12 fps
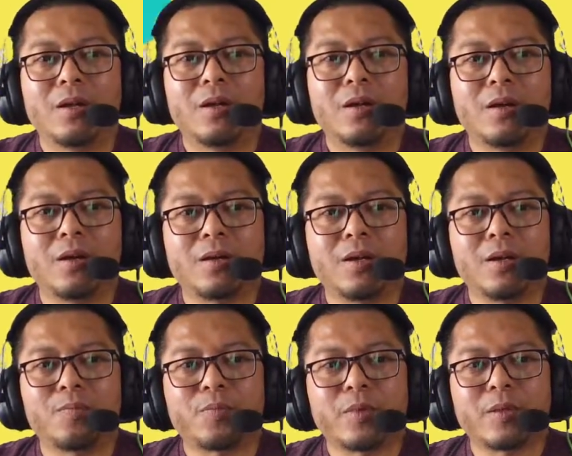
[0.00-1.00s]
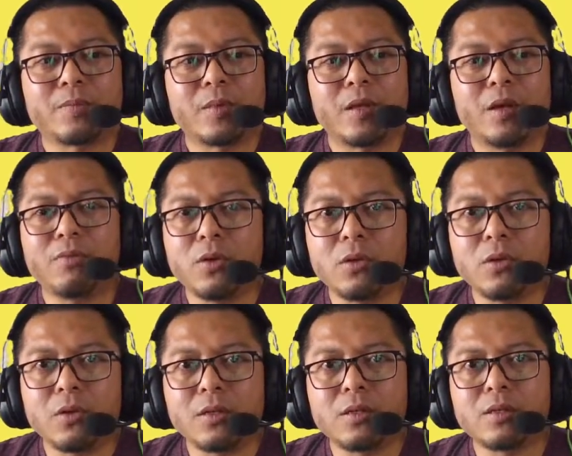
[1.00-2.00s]
Okay, if you don't
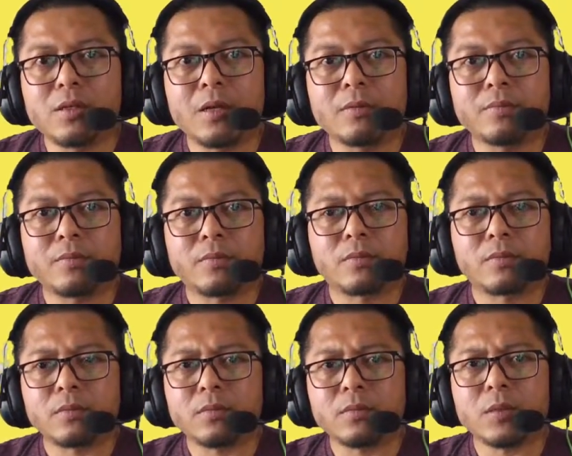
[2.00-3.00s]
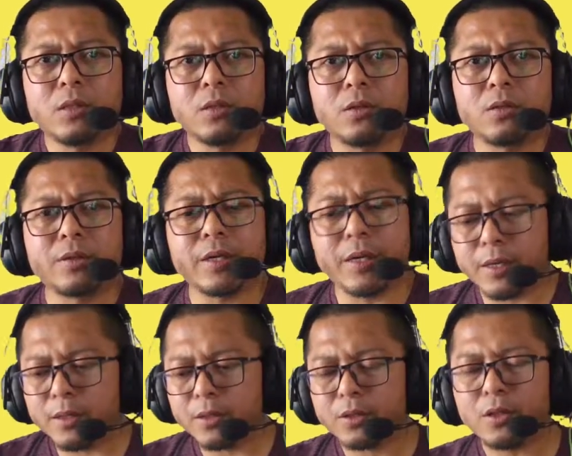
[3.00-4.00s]
understand, you
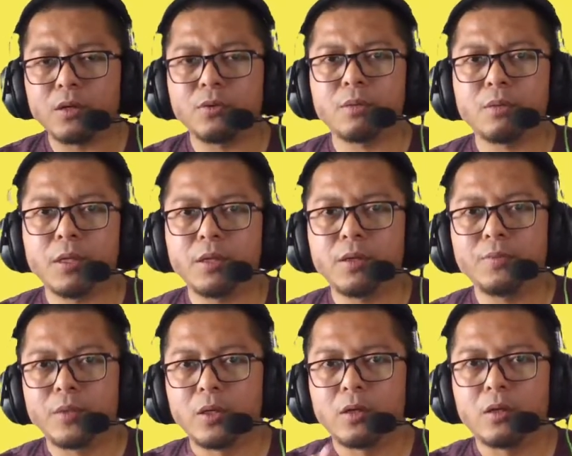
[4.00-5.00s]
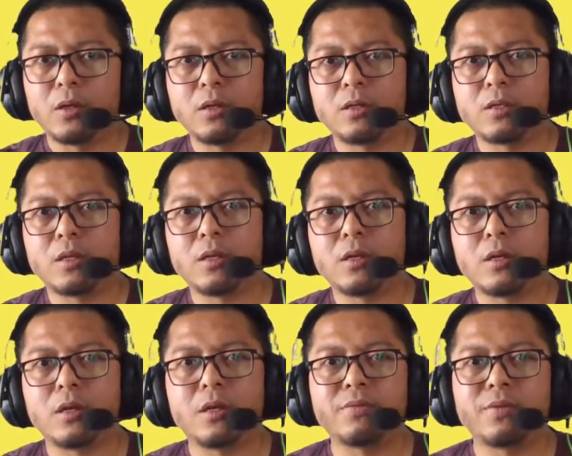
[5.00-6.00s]
can talk with me on Saturday.
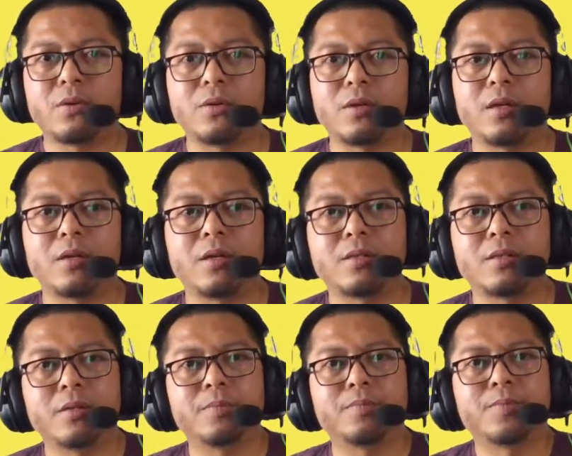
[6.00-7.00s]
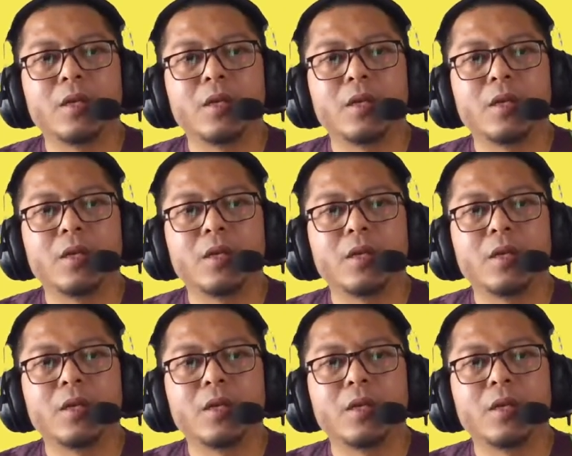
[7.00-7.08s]
I have an online lesson.